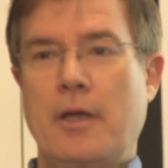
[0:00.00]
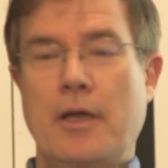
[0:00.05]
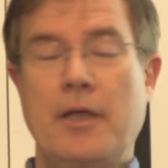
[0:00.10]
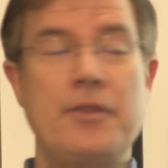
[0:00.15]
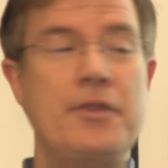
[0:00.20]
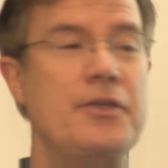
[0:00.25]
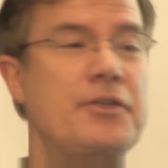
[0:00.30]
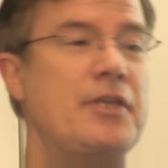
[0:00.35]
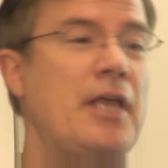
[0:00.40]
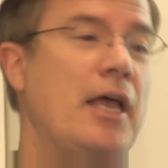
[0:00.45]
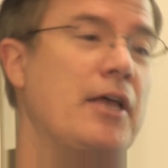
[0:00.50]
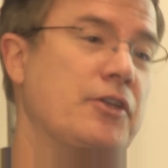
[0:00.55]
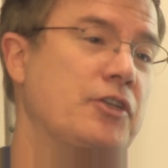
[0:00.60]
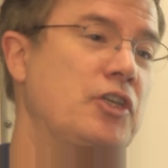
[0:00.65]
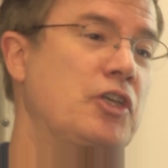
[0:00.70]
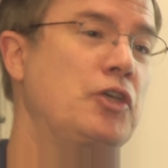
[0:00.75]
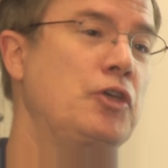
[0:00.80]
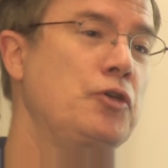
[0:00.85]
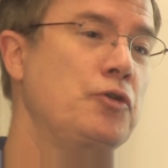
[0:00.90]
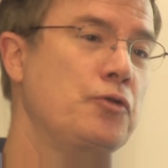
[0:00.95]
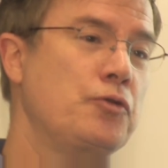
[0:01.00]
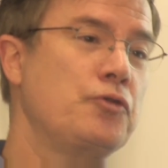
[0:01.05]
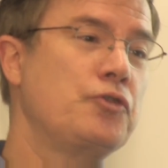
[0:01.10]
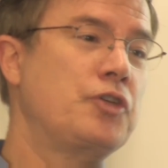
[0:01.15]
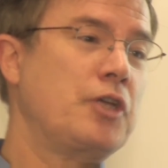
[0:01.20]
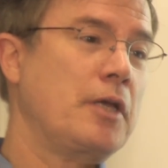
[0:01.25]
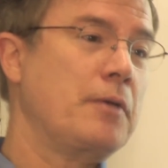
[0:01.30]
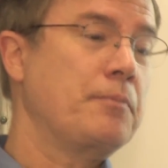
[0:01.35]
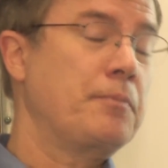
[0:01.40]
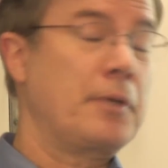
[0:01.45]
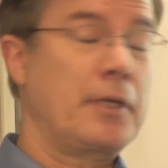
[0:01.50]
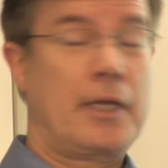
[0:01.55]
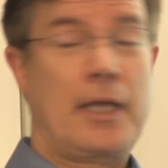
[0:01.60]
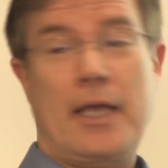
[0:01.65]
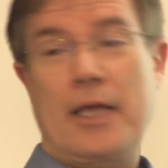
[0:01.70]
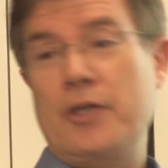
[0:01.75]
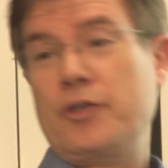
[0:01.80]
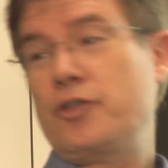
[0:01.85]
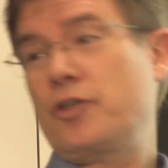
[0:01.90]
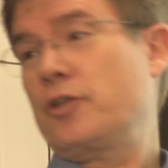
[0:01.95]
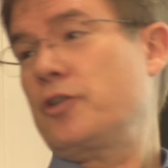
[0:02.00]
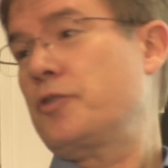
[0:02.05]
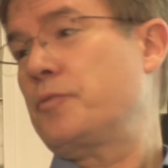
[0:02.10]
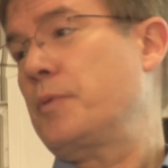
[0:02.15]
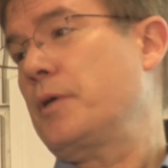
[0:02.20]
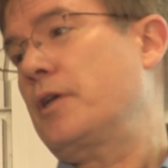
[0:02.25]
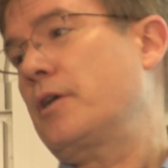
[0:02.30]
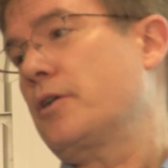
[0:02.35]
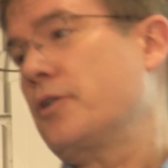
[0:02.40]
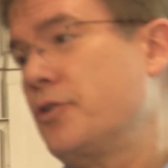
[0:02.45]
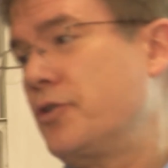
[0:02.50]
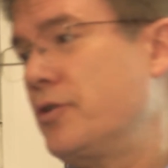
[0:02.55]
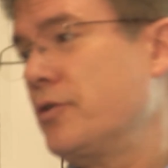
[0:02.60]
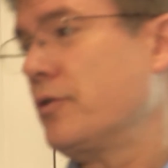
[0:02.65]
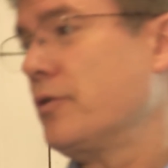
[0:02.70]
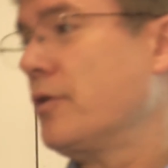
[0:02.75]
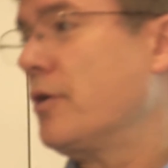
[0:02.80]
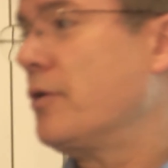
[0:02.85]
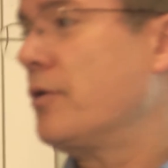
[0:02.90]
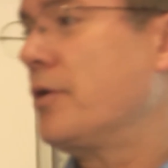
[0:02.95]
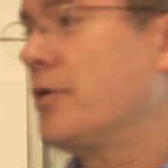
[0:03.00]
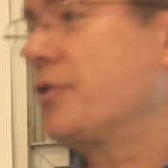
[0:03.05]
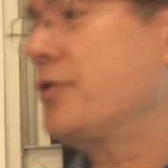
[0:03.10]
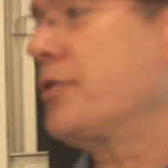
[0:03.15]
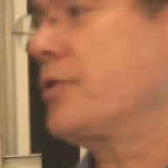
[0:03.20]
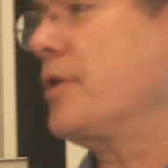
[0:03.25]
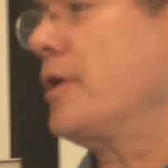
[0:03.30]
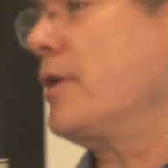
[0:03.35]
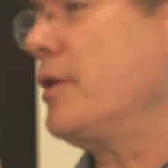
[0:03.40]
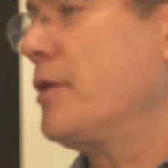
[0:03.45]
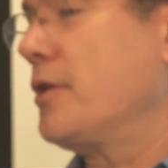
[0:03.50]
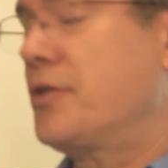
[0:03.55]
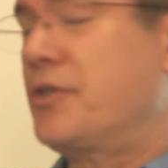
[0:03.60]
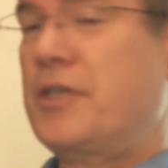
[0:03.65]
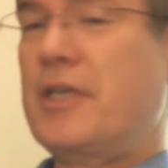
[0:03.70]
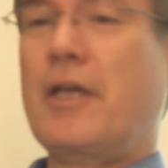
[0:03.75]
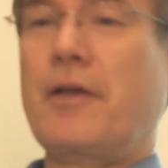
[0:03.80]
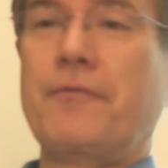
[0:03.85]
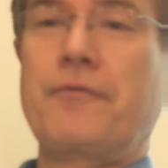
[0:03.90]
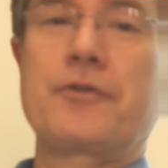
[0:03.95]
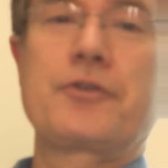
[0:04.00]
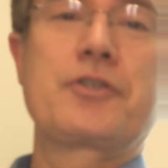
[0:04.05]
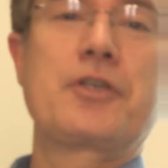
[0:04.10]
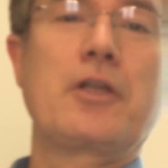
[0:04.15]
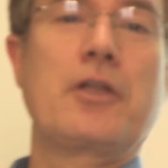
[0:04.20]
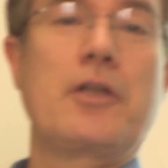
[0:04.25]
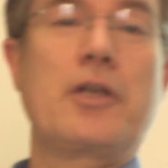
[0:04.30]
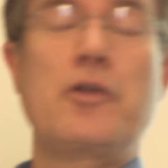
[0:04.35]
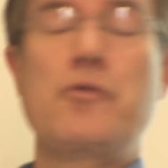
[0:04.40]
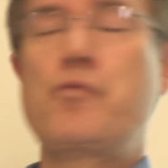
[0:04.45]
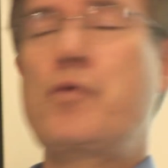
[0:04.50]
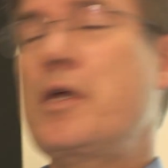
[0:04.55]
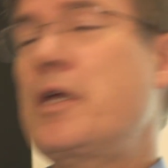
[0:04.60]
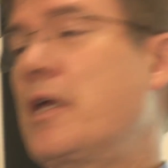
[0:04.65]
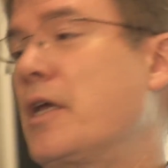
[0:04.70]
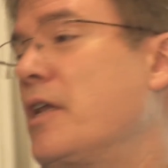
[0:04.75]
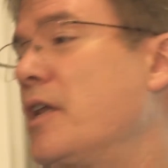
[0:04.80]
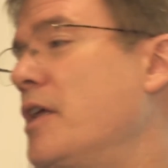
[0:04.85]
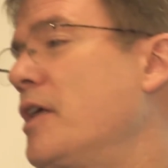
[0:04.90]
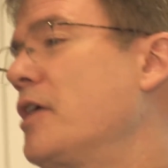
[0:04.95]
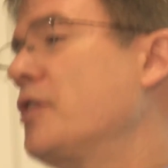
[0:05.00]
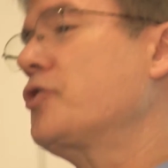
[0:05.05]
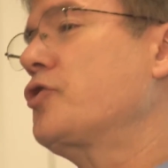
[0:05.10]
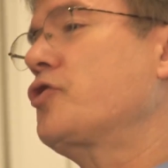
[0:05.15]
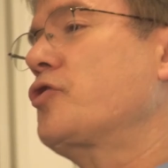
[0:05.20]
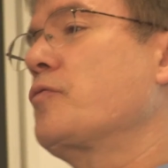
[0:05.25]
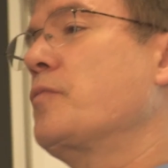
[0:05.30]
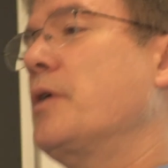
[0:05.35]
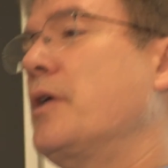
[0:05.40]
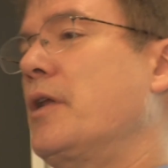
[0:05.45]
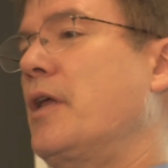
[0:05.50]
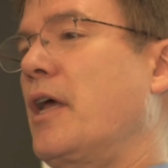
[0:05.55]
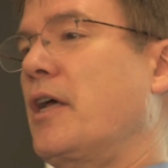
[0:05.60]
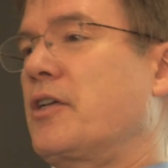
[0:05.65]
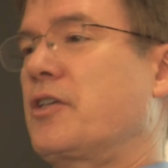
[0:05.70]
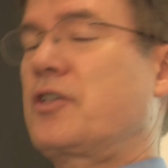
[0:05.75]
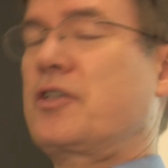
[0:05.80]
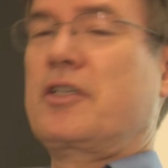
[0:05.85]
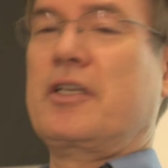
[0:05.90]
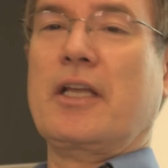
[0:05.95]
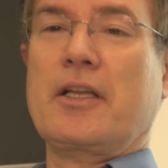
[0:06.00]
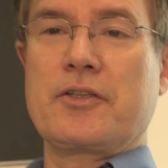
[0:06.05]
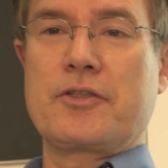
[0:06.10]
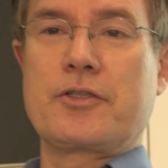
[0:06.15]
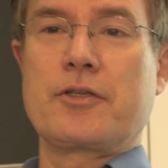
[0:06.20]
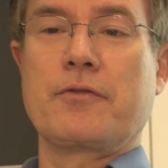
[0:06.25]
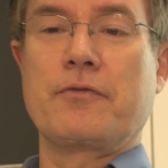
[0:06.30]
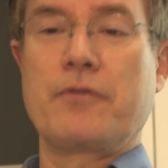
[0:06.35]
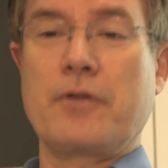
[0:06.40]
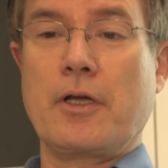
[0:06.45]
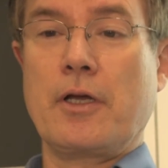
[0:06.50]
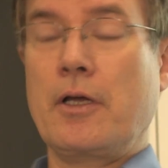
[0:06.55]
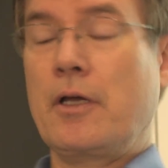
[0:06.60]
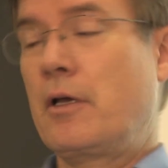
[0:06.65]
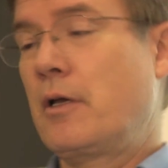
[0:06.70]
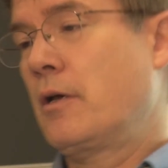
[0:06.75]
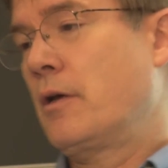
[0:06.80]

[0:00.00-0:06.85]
And this has huge implications because you'll notice that in the CIET facility, we can instrument extensively.